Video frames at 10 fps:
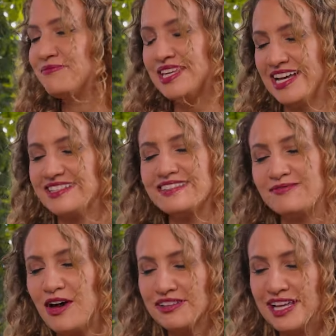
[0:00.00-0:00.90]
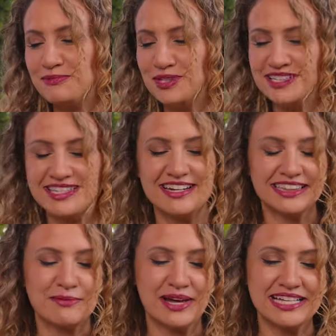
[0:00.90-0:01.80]
Yes, online bullies
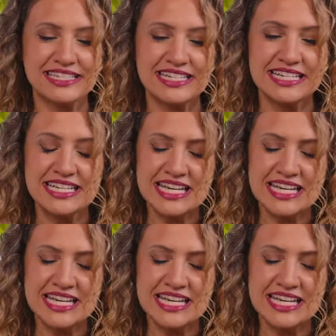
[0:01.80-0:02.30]
not the best.